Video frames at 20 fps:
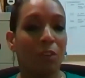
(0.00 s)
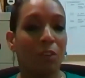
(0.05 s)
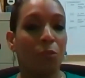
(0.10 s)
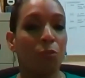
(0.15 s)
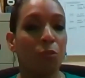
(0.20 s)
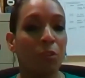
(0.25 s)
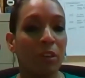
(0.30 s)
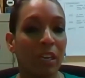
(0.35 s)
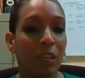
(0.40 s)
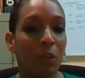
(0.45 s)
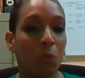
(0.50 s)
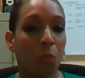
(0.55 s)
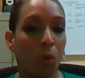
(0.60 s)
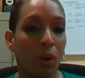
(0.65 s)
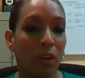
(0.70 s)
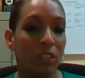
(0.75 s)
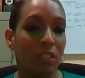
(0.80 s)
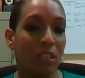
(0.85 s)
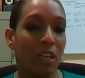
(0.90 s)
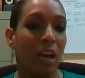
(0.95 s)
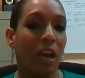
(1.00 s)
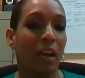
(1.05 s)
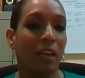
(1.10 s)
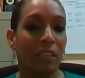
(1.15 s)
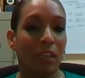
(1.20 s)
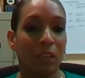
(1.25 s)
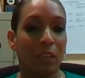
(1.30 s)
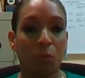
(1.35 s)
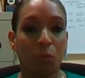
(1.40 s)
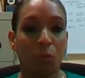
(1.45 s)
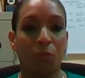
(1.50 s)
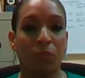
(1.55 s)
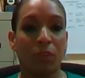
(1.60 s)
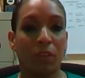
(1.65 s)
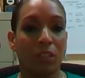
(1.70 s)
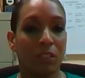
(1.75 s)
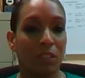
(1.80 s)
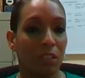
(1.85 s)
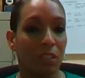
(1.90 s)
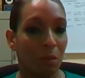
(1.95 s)
really want to hand that
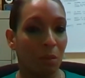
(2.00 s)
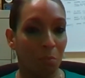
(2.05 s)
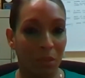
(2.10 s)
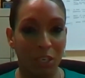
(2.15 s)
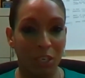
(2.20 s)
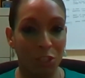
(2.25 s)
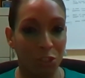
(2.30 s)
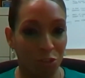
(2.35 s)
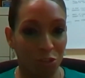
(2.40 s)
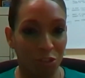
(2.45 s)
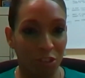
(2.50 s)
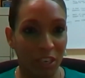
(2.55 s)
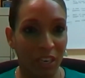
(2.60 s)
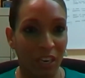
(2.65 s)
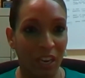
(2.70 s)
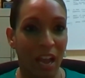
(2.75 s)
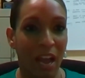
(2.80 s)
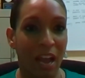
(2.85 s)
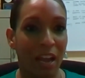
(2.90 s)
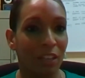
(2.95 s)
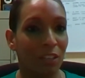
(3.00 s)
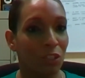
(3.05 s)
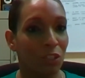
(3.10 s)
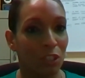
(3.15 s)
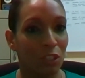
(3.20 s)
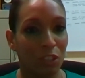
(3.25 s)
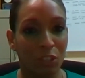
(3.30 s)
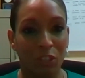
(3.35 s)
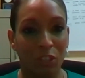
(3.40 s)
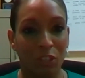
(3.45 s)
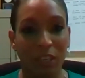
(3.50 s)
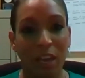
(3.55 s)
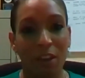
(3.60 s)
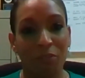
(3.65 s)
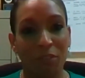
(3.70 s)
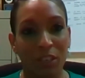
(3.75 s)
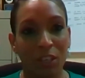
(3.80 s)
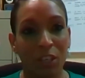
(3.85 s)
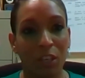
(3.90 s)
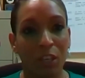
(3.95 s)
over to the ministry and to
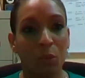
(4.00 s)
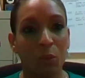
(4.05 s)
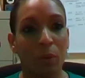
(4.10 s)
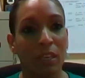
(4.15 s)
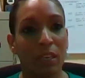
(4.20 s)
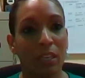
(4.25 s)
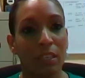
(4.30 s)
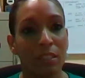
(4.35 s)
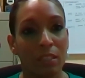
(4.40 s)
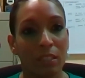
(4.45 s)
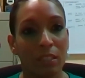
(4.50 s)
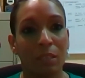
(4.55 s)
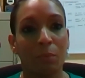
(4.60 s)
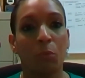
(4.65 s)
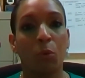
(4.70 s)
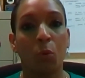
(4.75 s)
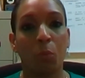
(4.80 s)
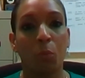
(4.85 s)
Kevin Kalu and his team,